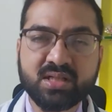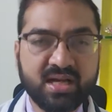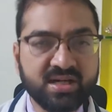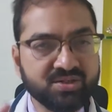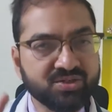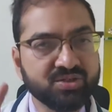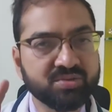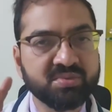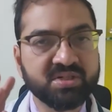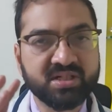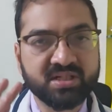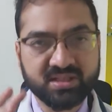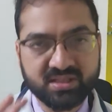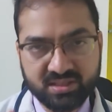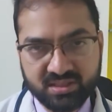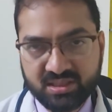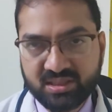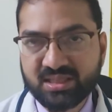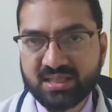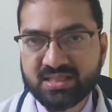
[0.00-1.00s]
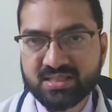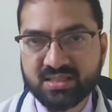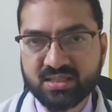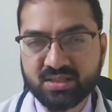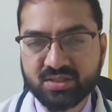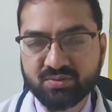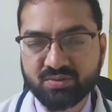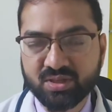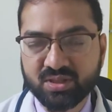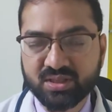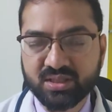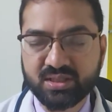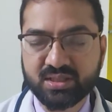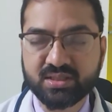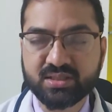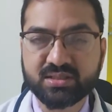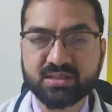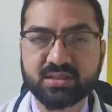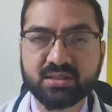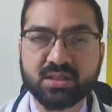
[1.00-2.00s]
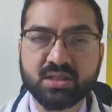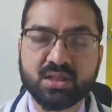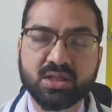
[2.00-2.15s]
that should be taken in lesser quantities.